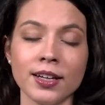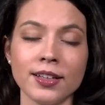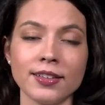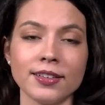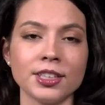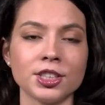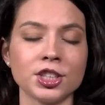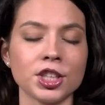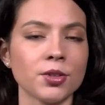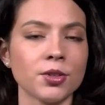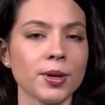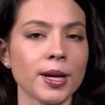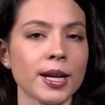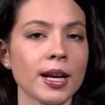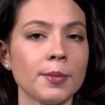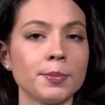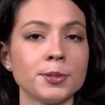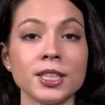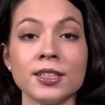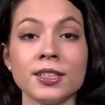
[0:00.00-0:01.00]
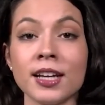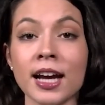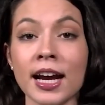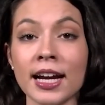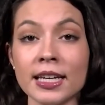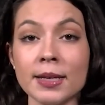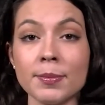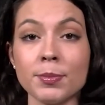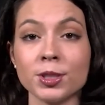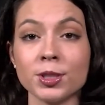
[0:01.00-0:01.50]
They generate up to
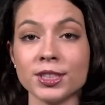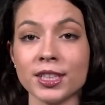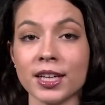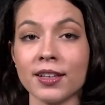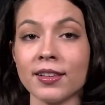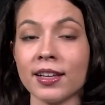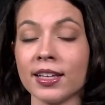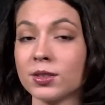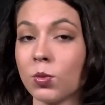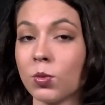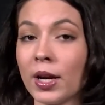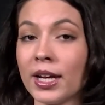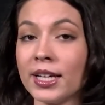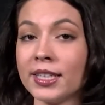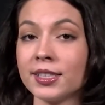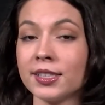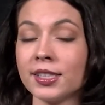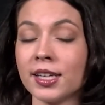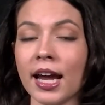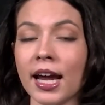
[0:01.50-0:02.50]
90% less waste